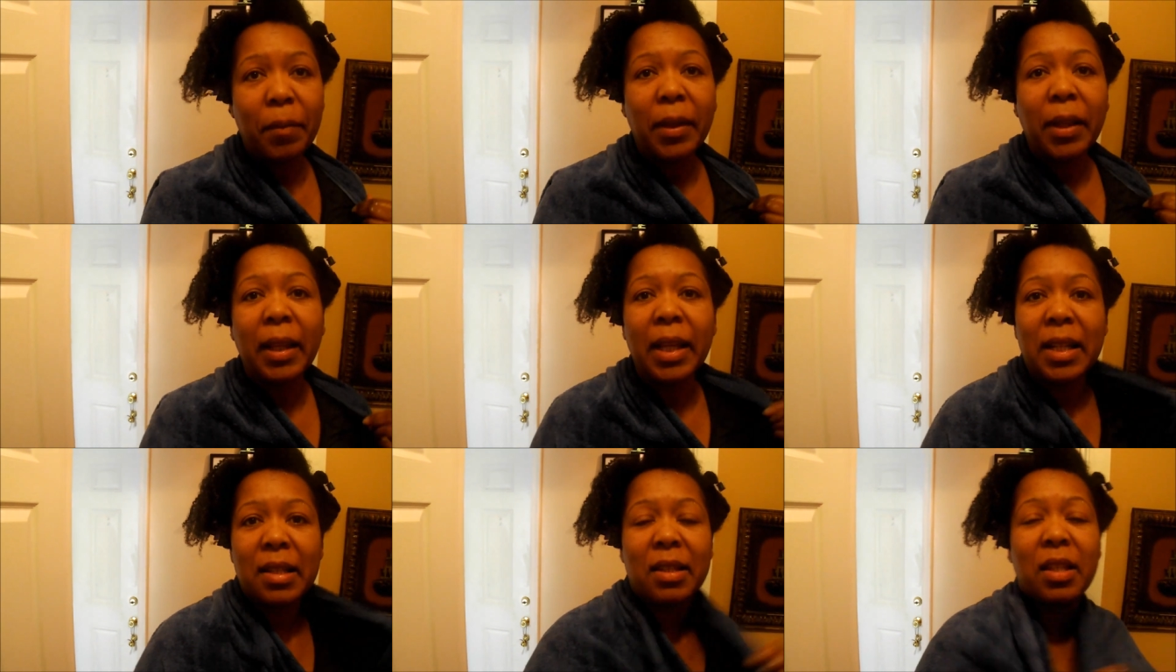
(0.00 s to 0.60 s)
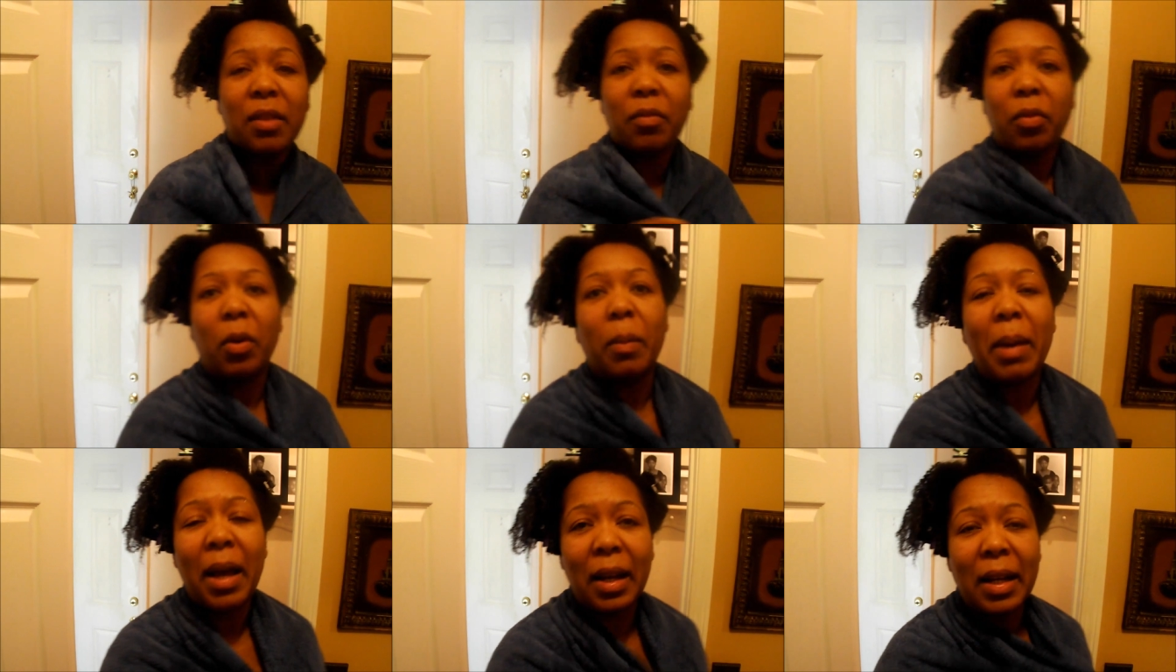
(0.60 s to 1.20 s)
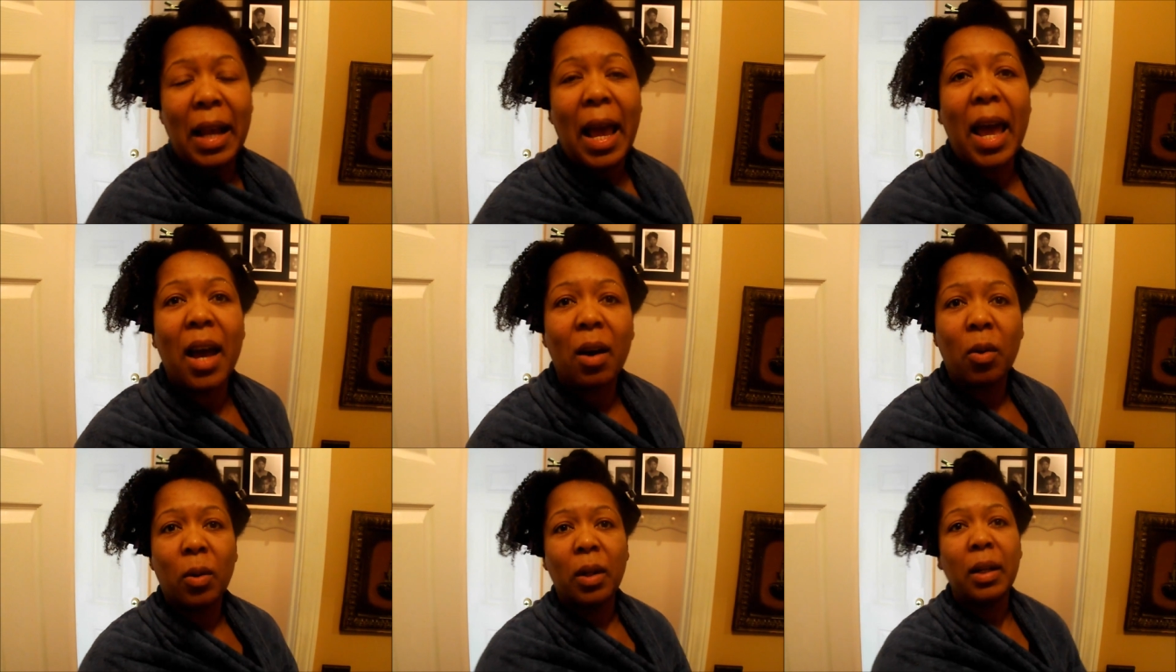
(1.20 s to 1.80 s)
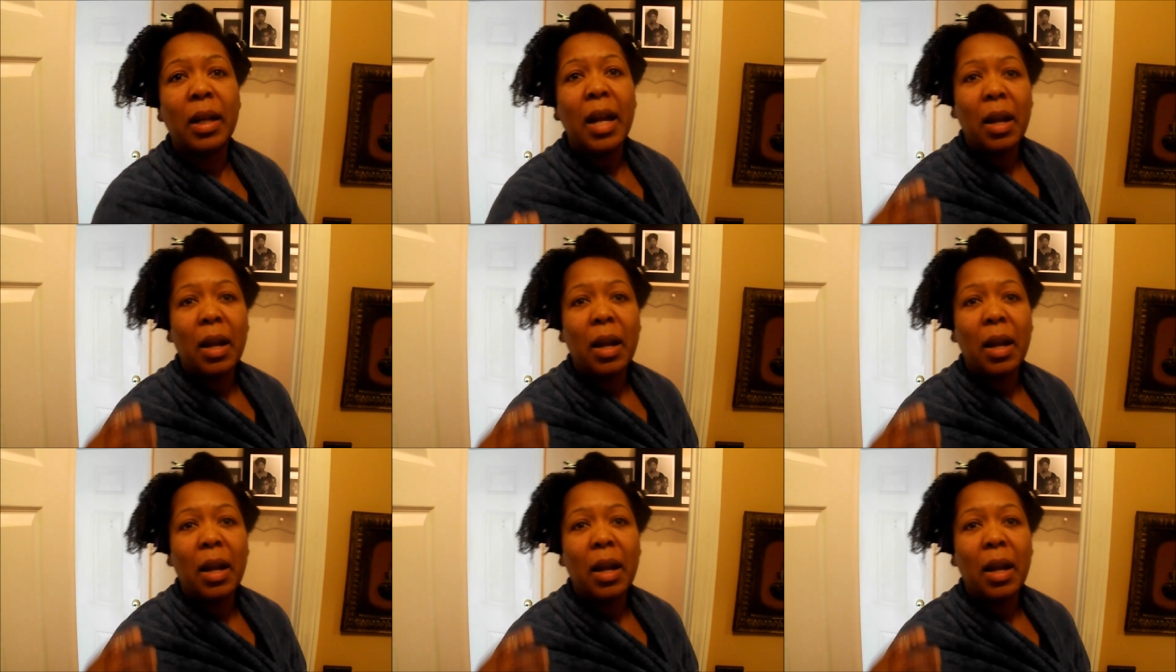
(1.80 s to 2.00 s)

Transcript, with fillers: let it sit for about an hour.